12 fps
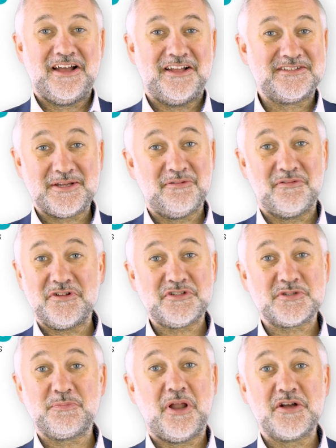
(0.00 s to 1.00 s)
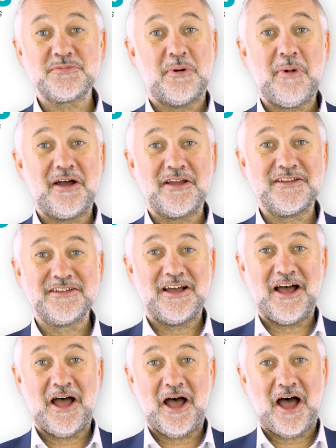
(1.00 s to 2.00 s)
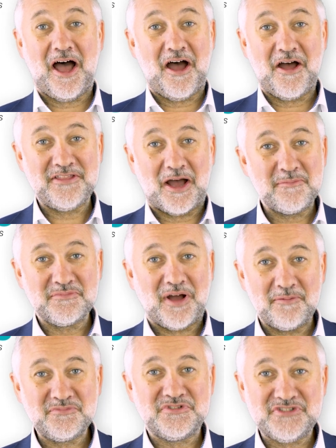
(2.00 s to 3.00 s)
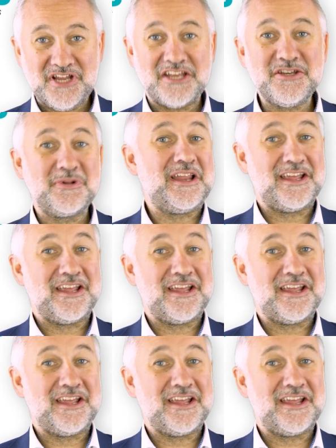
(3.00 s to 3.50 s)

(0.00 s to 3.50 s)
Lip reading: and some of it just blows my mind. I'm genuinely